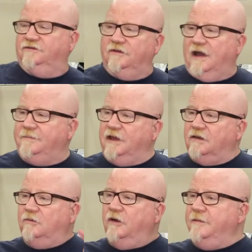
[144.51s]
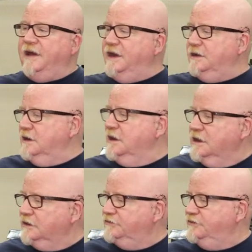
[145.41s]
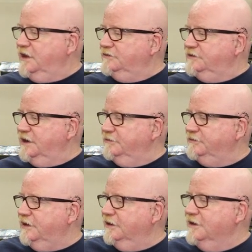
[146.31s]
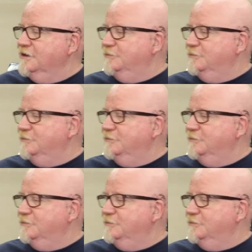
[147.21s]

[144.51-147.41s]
So I'm not going to worry about it because you guys said I was there.